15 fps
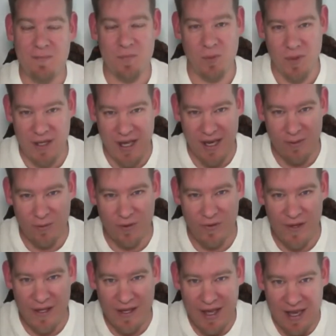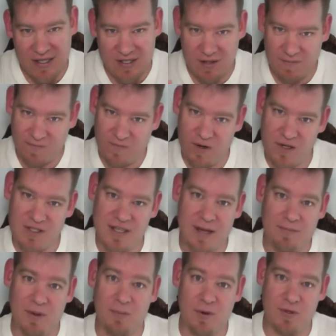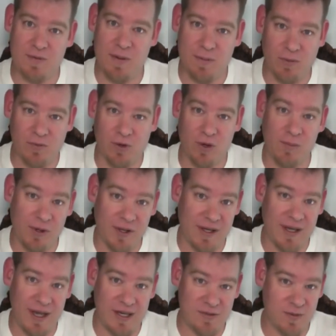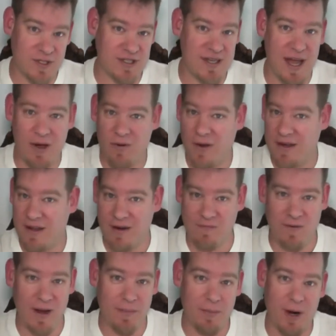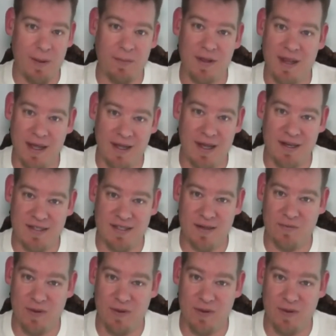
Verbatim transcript: but we can't really engage the first step that most people normally engage, which is how to identify a property and that kind of stuff.